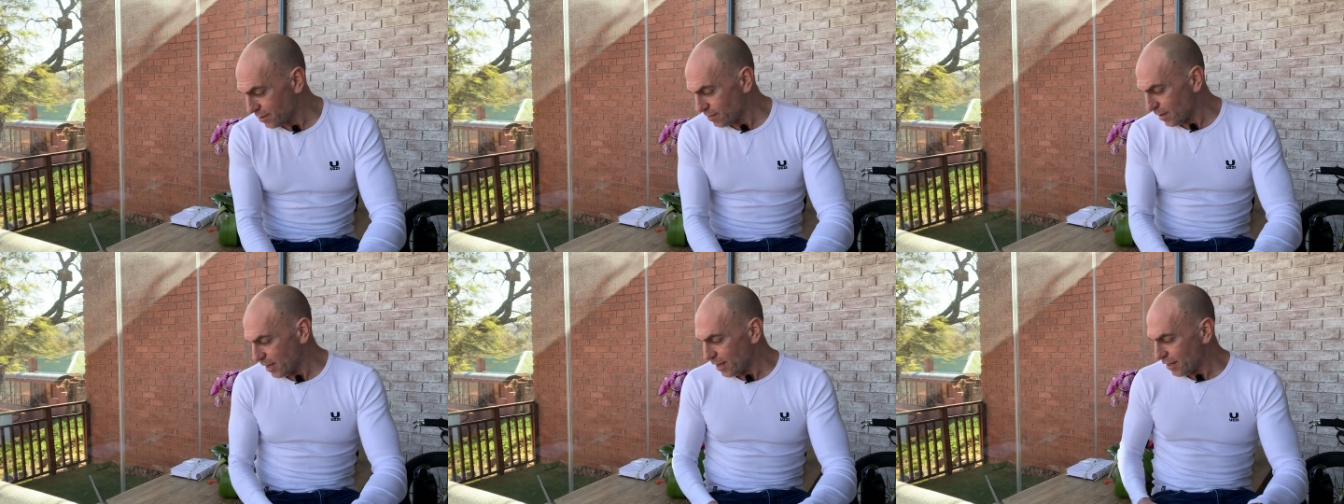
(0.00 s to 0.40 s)

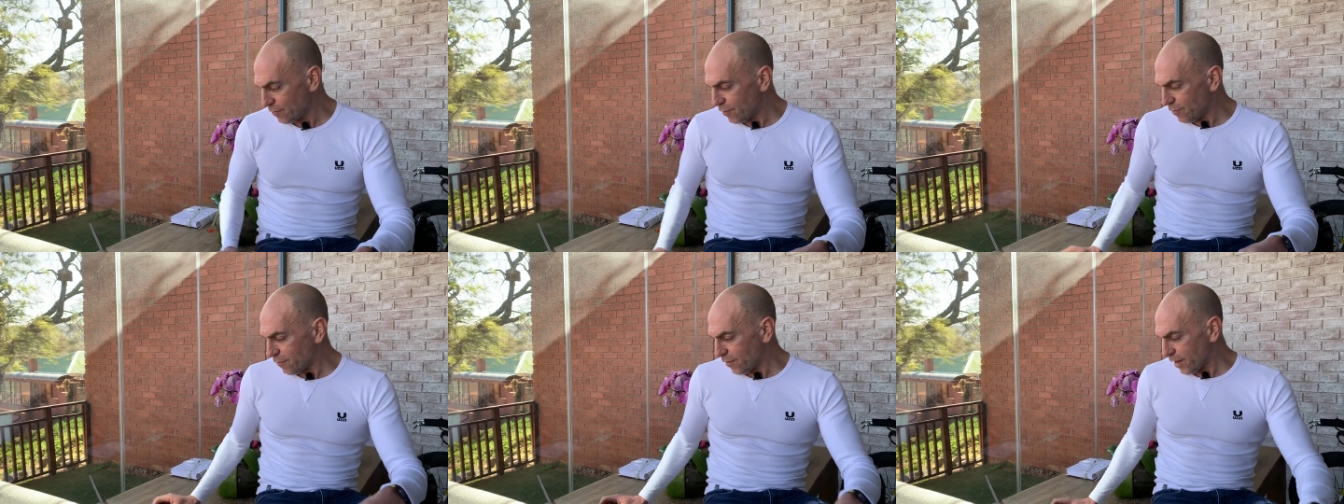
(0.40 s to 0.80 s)
My liver
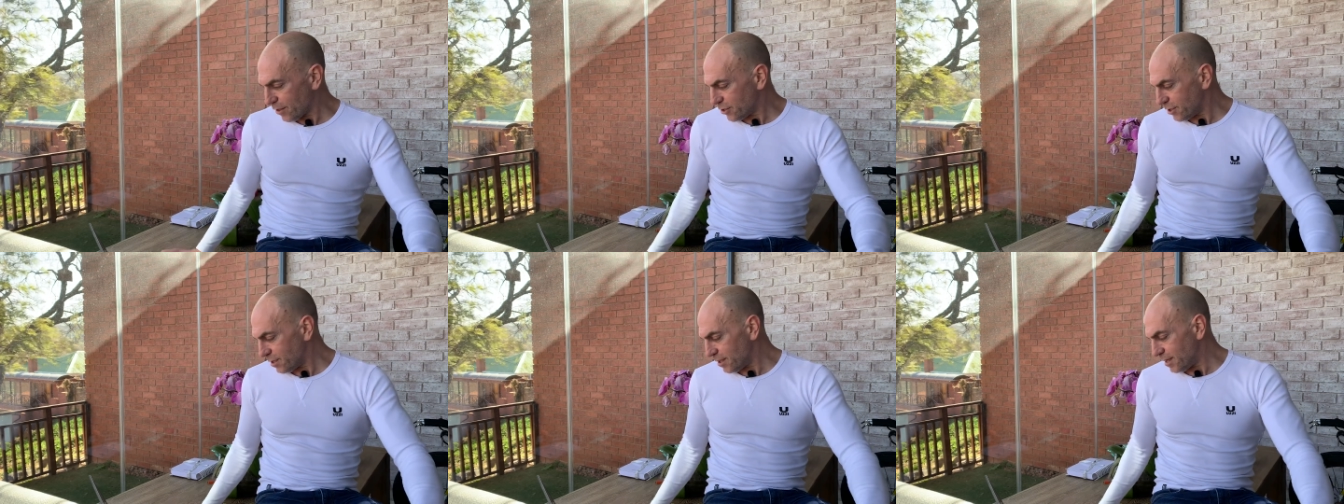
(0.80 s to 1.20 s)

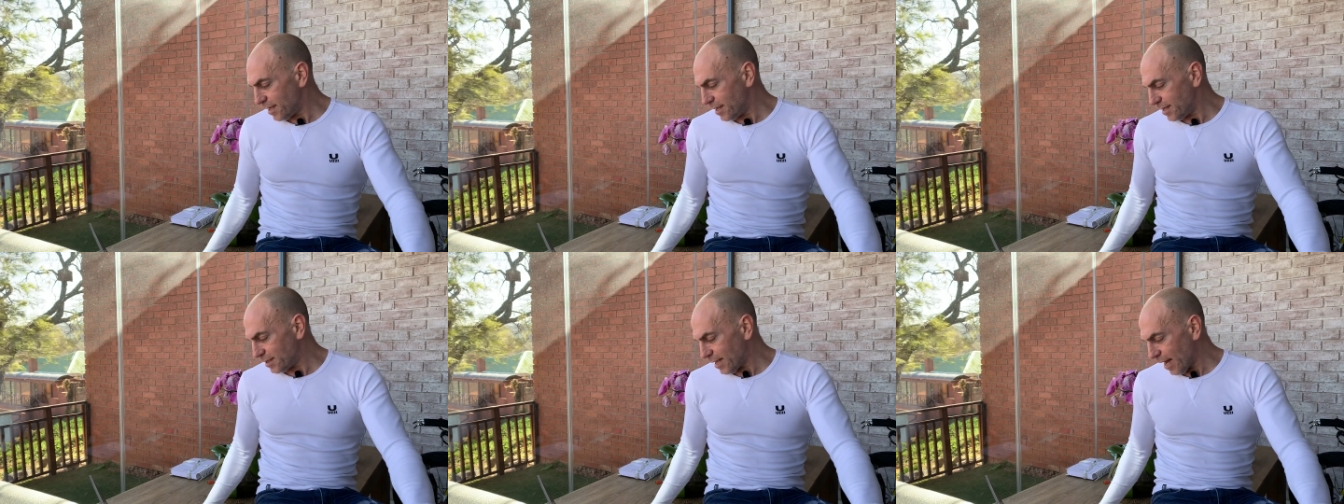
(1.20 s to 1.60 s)
function
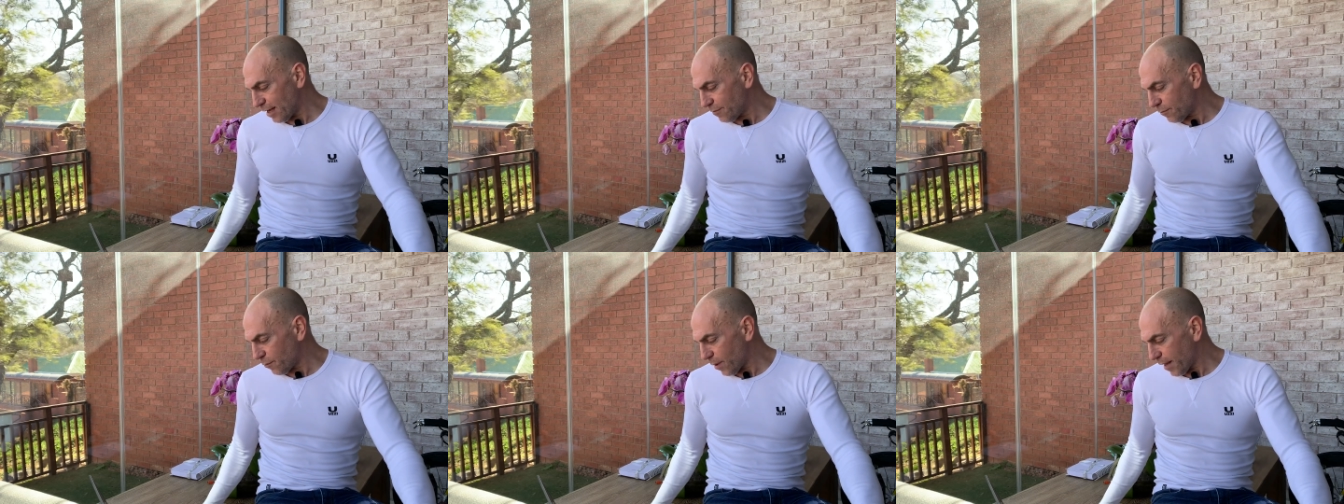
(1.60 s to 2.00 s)
is out
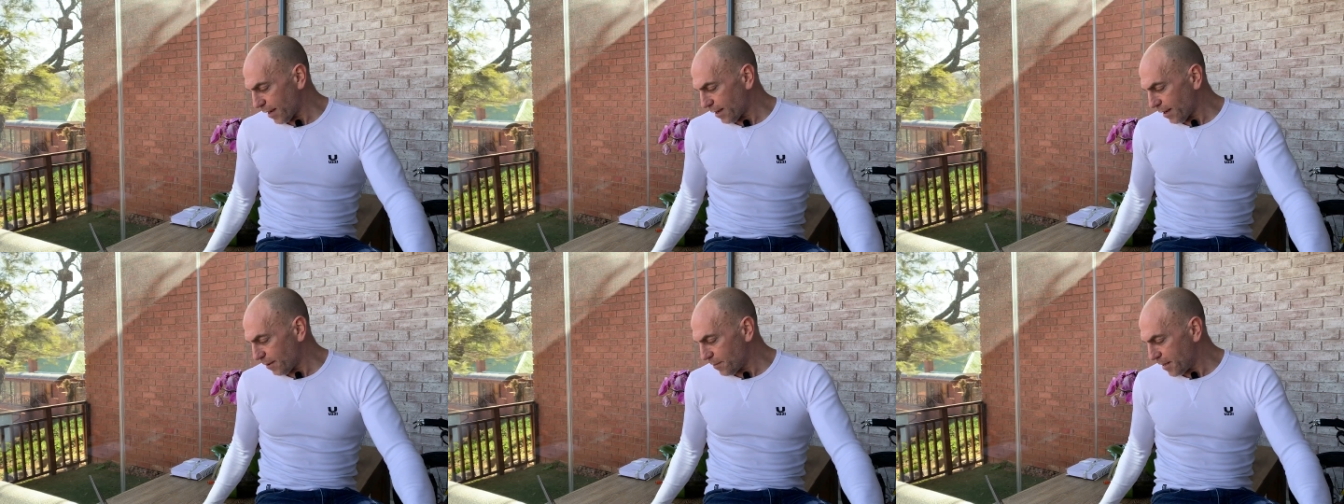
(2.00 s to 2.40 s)
of whack.
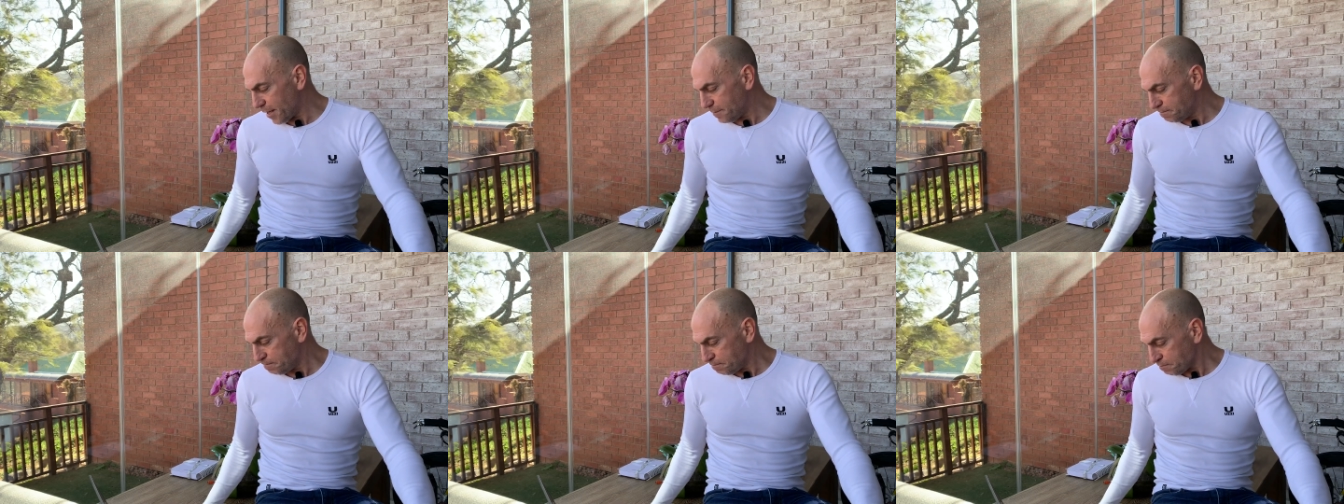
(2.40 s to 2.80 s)
I
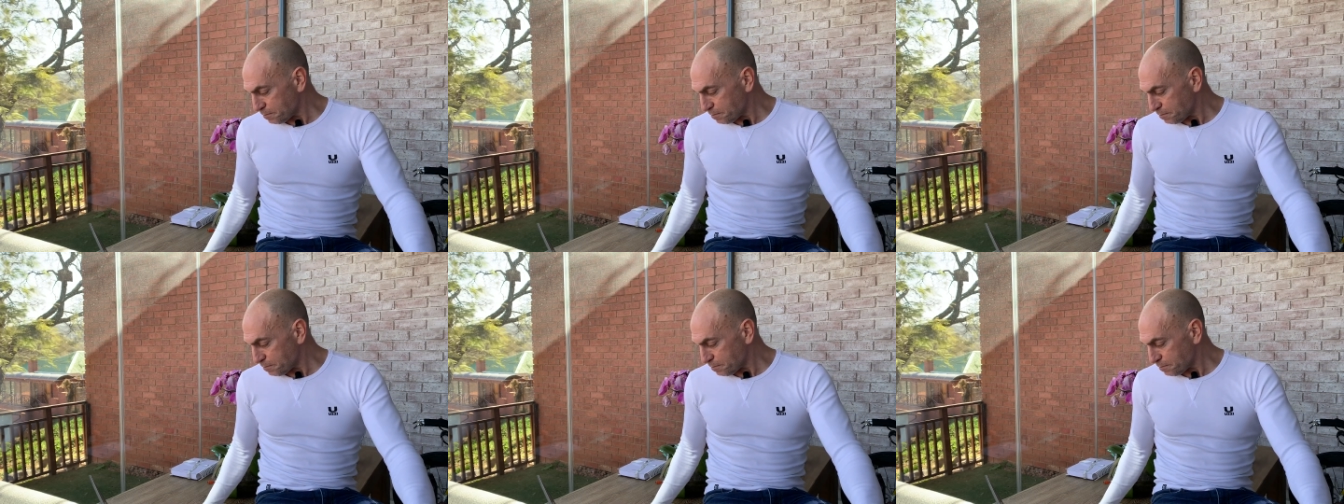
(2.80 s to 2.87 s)
mean,